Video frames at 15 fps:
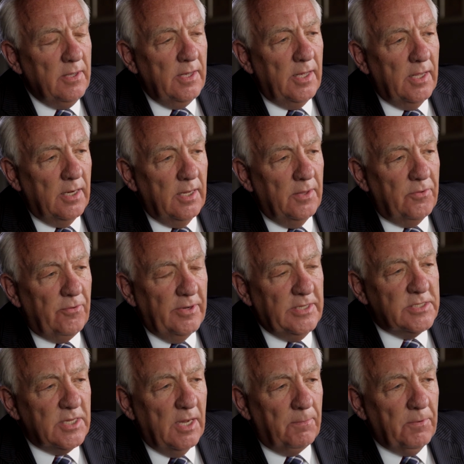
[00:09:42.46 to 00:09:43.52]
In, in three
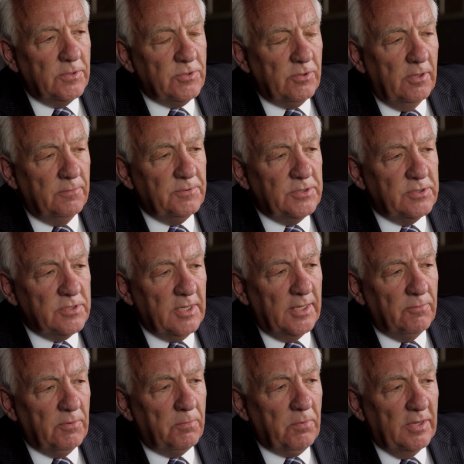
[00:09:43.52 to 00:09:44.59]
separate trips
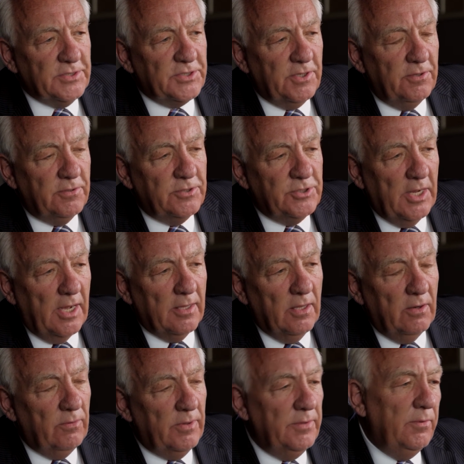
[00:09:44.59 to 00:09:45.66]
taken with Prosecutor
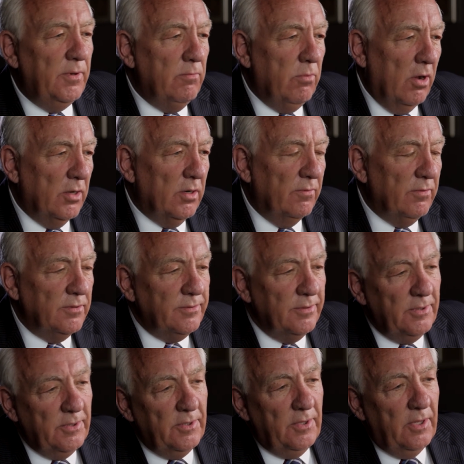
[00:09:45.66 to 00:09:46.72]
Jallow, we, we brought over
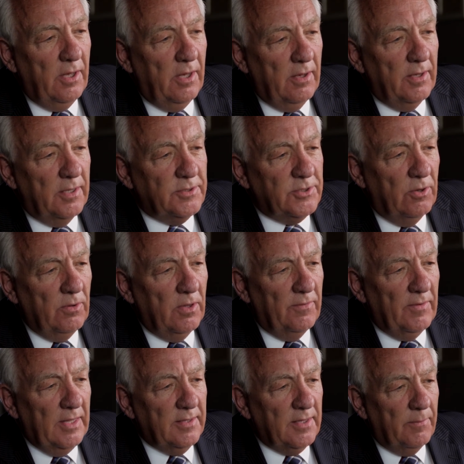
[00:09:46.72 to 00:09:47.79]
uh, a total
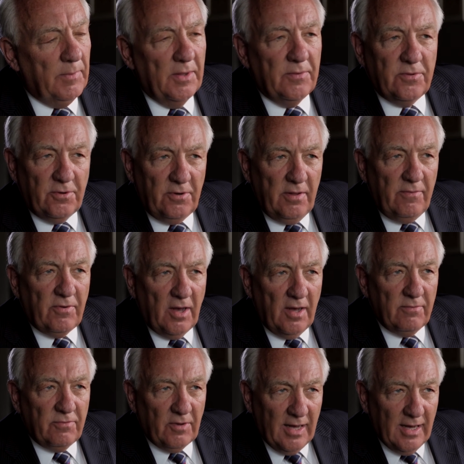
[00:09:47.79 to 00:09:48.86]
of, I think, about
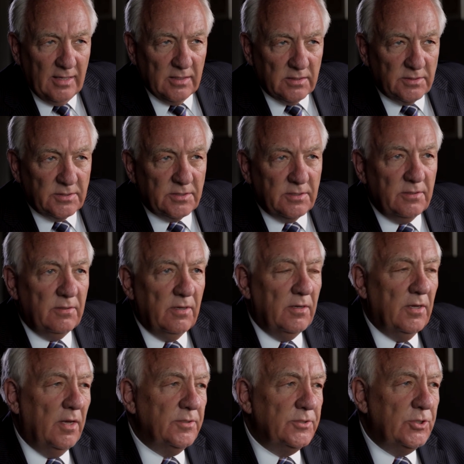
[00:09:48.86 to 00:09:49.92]
35 files
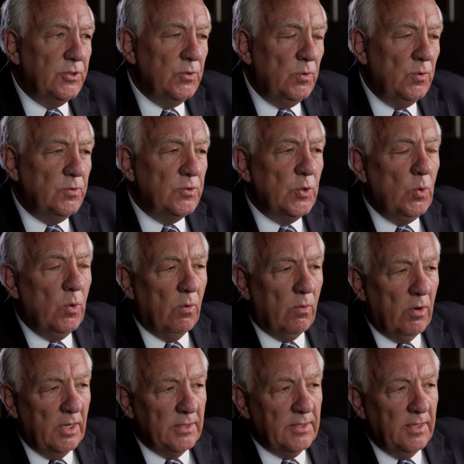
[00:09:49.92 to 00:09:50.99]
uh, to, to
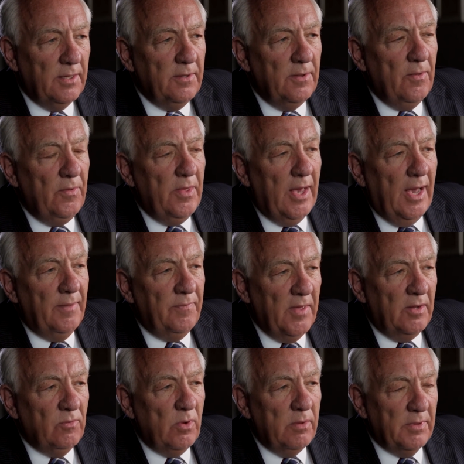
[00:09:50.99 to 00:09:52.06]
Rwanda. And
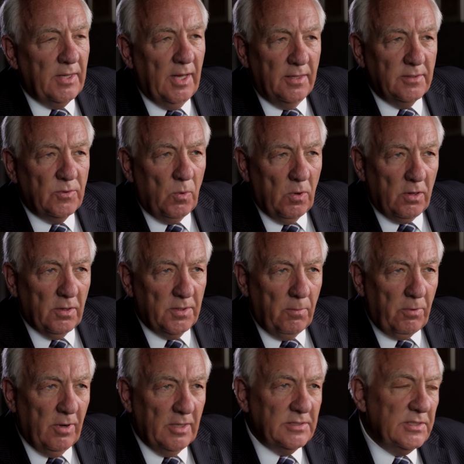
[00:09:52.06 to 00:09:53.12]
then we began to work on the
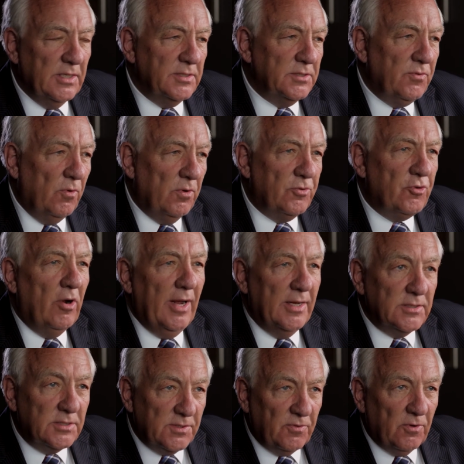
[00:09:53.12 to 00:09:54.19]
process for
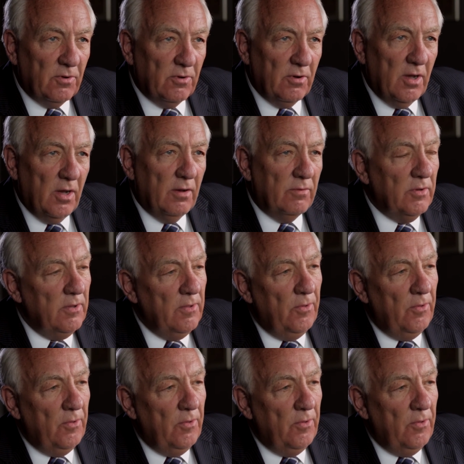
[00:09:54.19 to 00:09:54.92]
transfer of